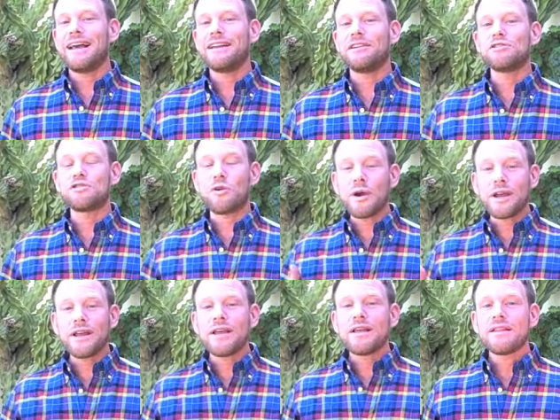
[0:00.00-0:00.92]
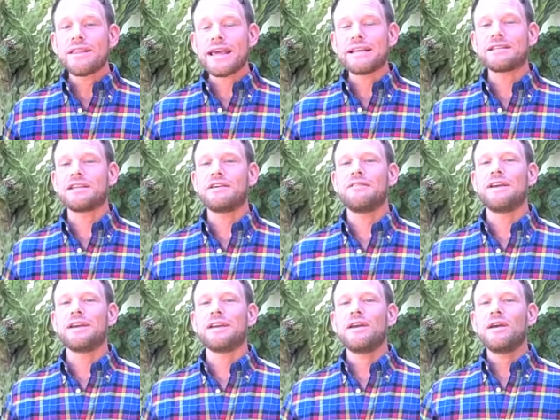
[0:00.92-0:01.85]
and enjoy
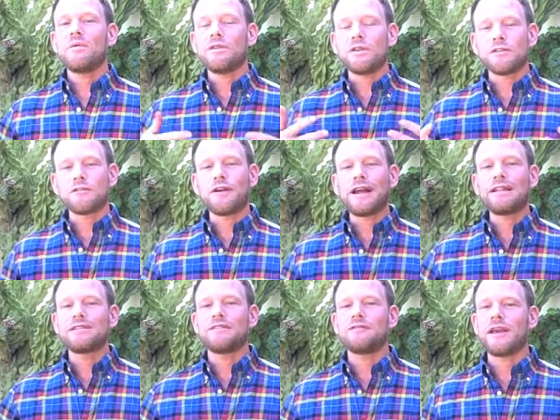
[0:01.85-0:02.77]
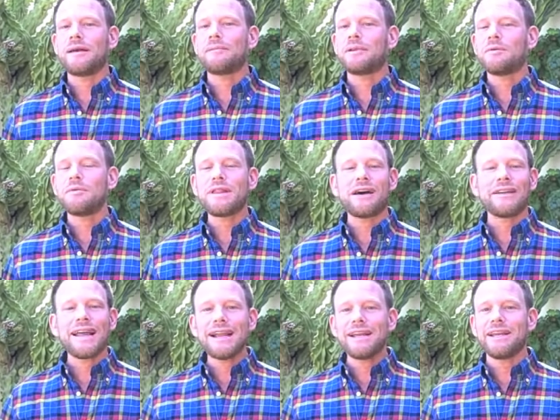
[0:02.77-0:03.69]
Thanksgiving with your friends and family
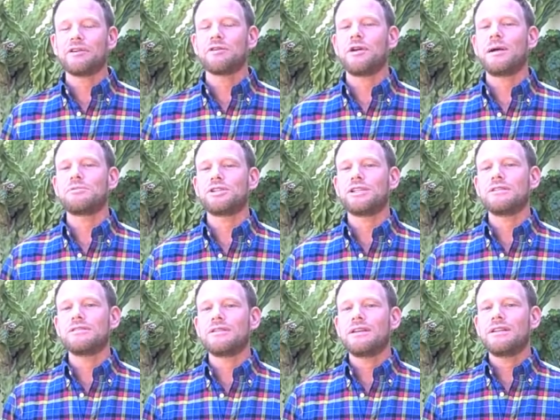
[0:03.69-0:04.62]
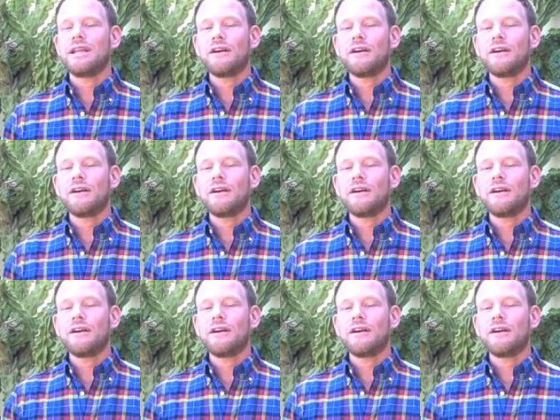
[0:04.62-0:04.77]
without any interruptions.